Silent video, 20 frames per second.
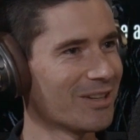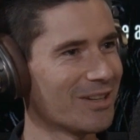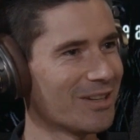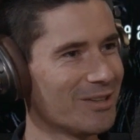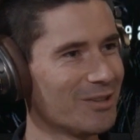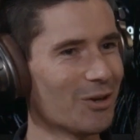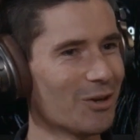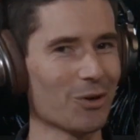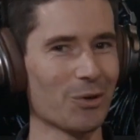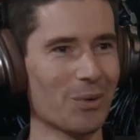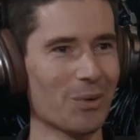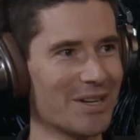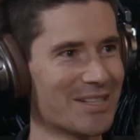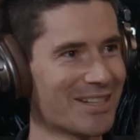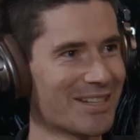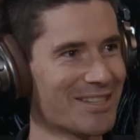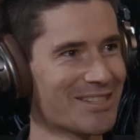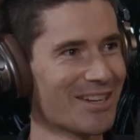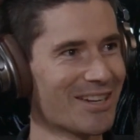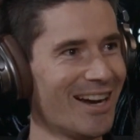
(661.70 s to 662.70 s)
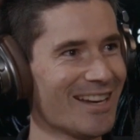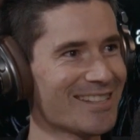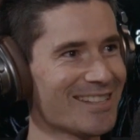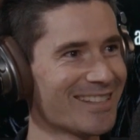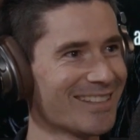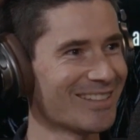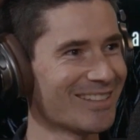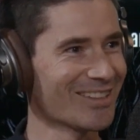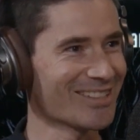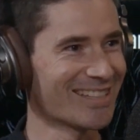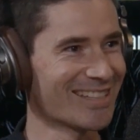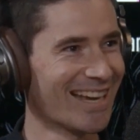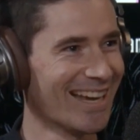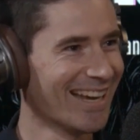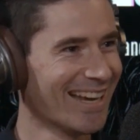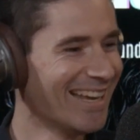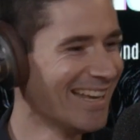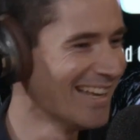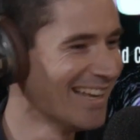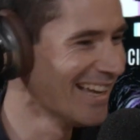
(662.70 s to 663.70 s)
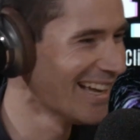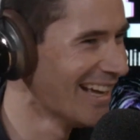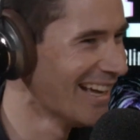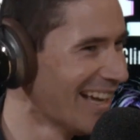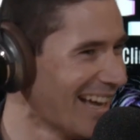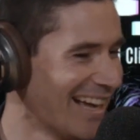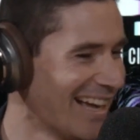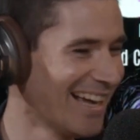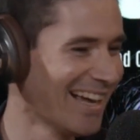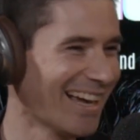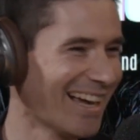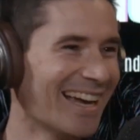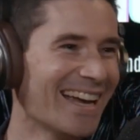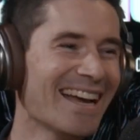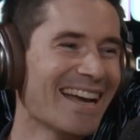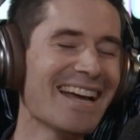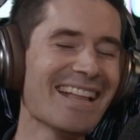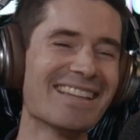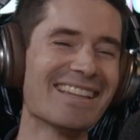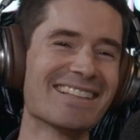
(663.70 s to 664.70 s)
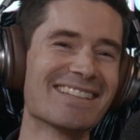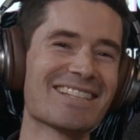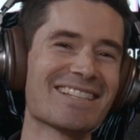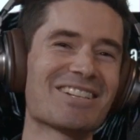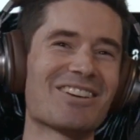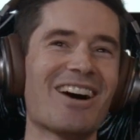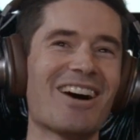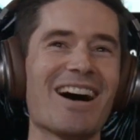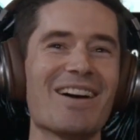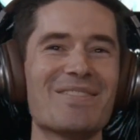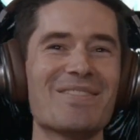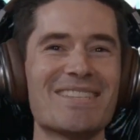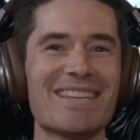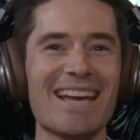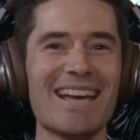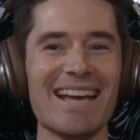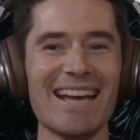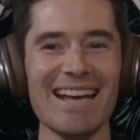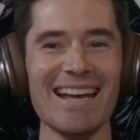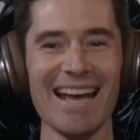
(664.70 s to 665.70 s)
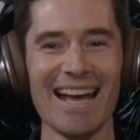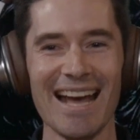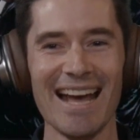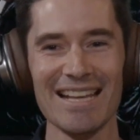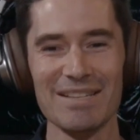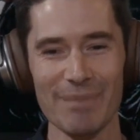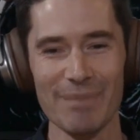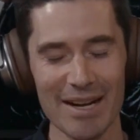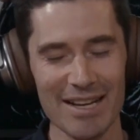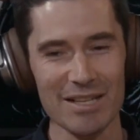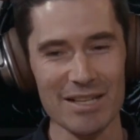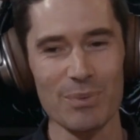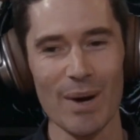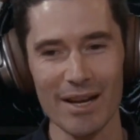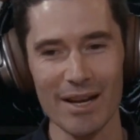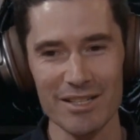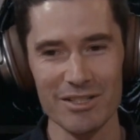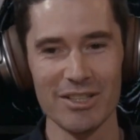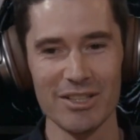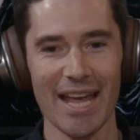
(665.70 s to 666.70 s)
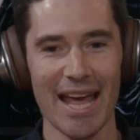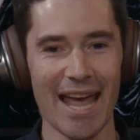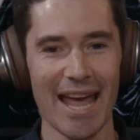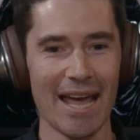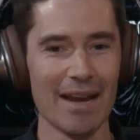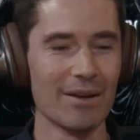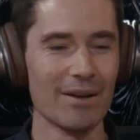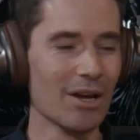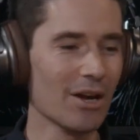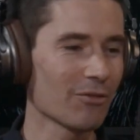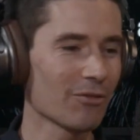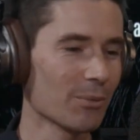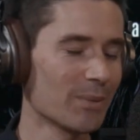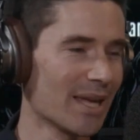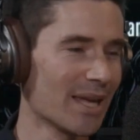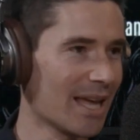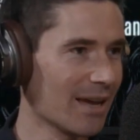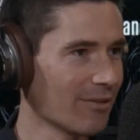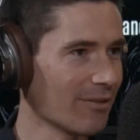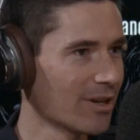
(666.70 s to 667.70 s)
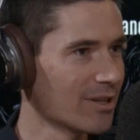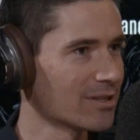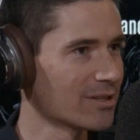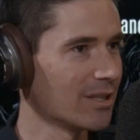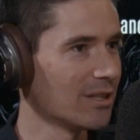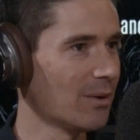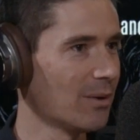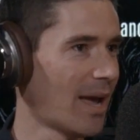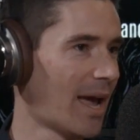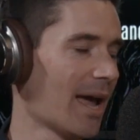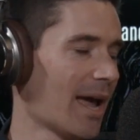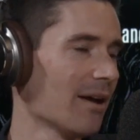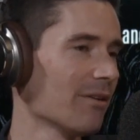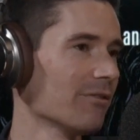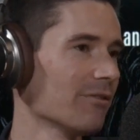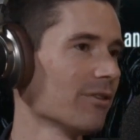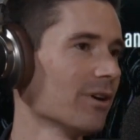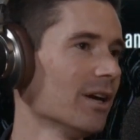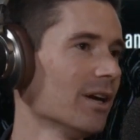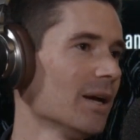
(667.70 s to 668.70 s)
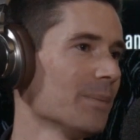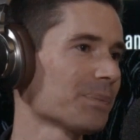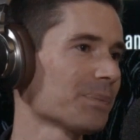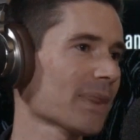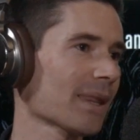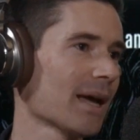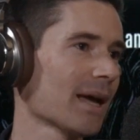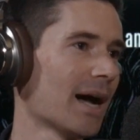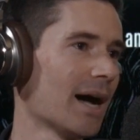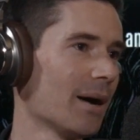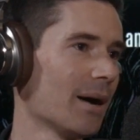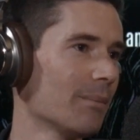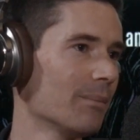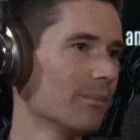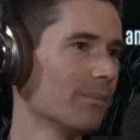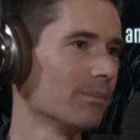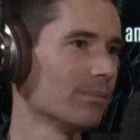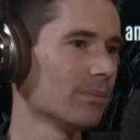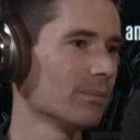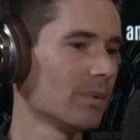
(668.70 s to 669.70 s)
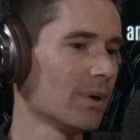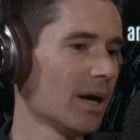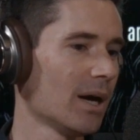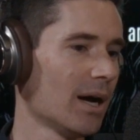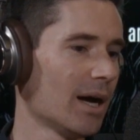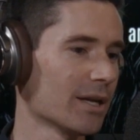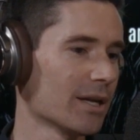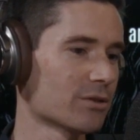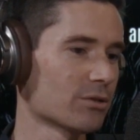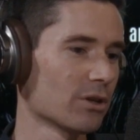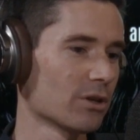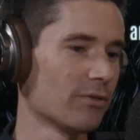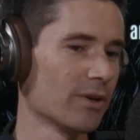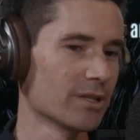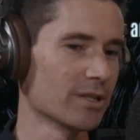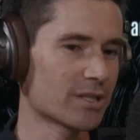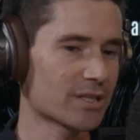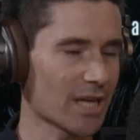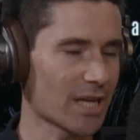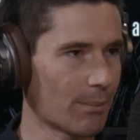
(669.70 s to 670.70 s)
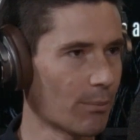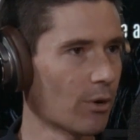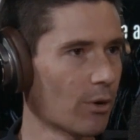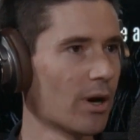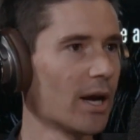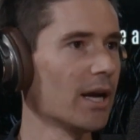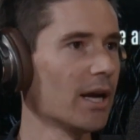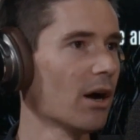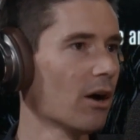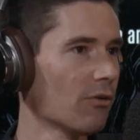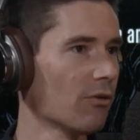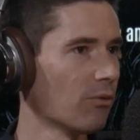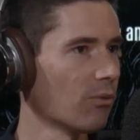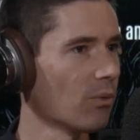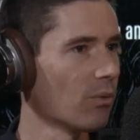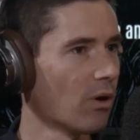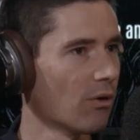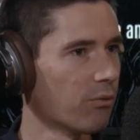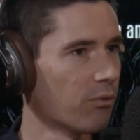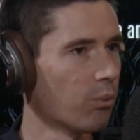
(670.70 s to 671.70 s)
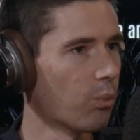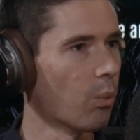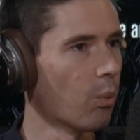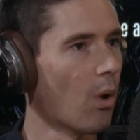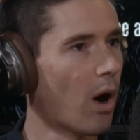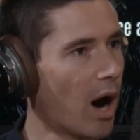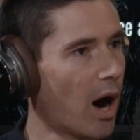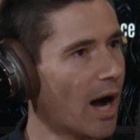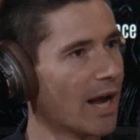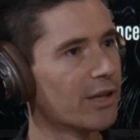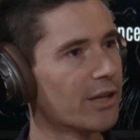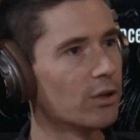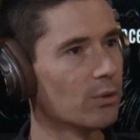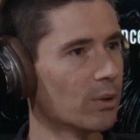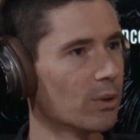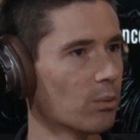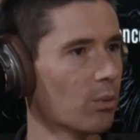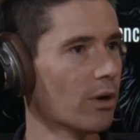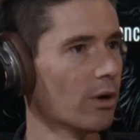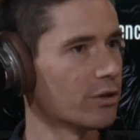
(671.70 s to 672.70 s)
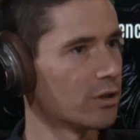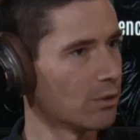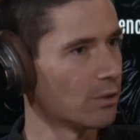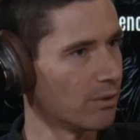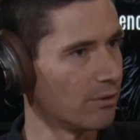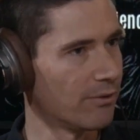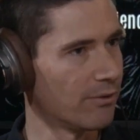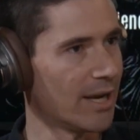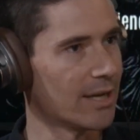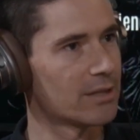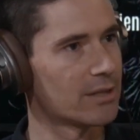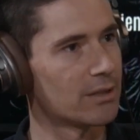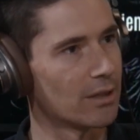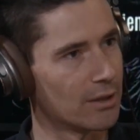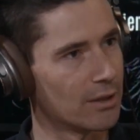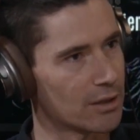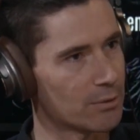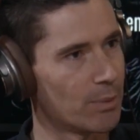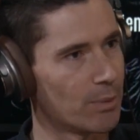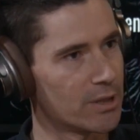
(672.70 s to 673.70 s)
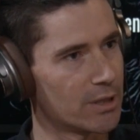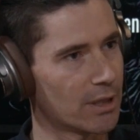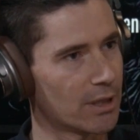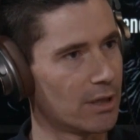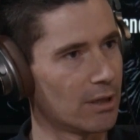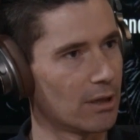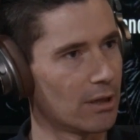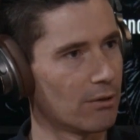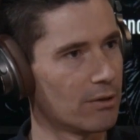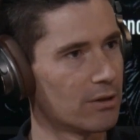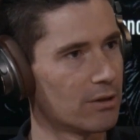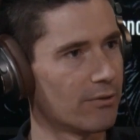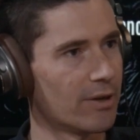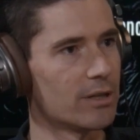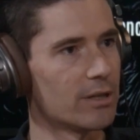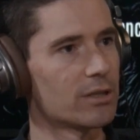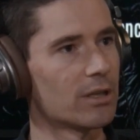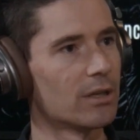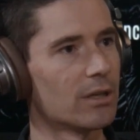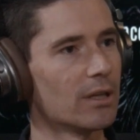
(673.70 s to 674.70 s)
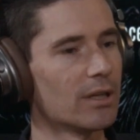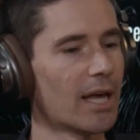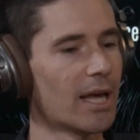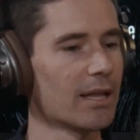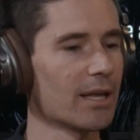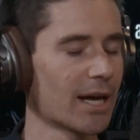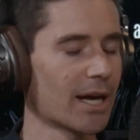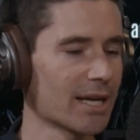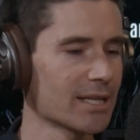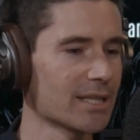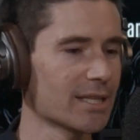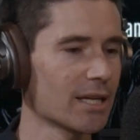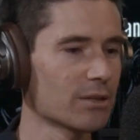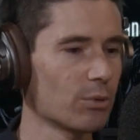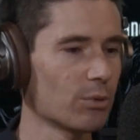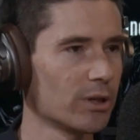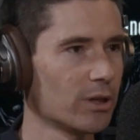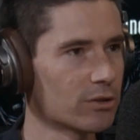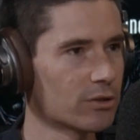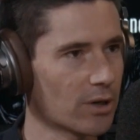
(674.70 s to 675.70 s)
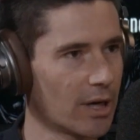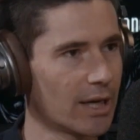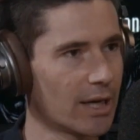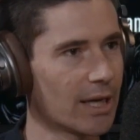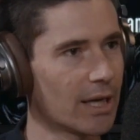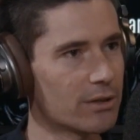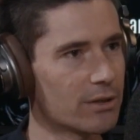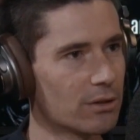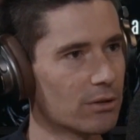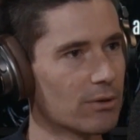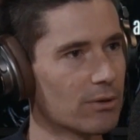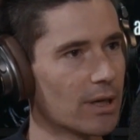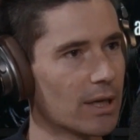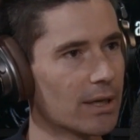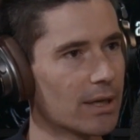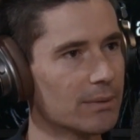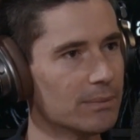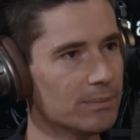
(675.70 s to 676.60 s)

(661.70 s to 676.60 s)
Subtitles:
not always concise dossier that describes as well as you can from the evidence that you have, a sort of a summary of why you would want to invest in this particular intervention. I guess that's what you're trying to get to, really.